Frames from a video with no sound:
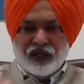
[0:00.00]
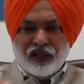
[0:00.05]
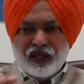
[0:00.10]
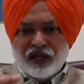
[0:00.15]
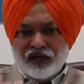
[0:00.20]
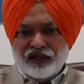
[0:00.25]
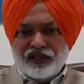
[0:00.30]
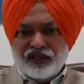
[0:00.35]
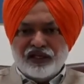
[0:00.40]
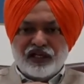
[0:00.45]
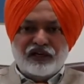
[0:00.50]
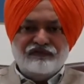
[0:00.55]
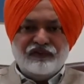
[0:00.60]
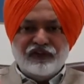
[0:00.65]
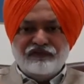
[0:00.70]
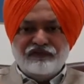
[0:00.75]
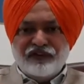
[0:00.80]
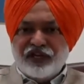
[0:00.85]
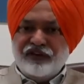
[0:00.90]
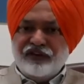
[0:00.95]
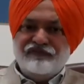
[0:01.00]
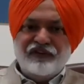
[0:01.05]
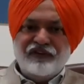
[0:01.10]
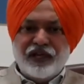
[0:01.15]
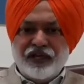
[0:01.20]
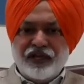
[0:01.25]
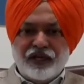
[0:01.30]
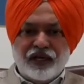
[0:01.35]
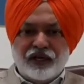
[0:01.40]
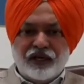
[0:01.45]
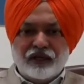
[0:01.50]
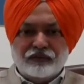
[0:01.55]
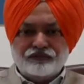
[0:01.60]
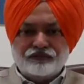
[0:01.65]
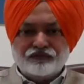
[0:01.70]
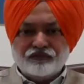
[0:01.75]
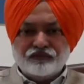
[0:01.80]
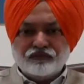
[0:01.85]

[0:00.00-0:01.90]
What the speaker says: and thereafter verifying it,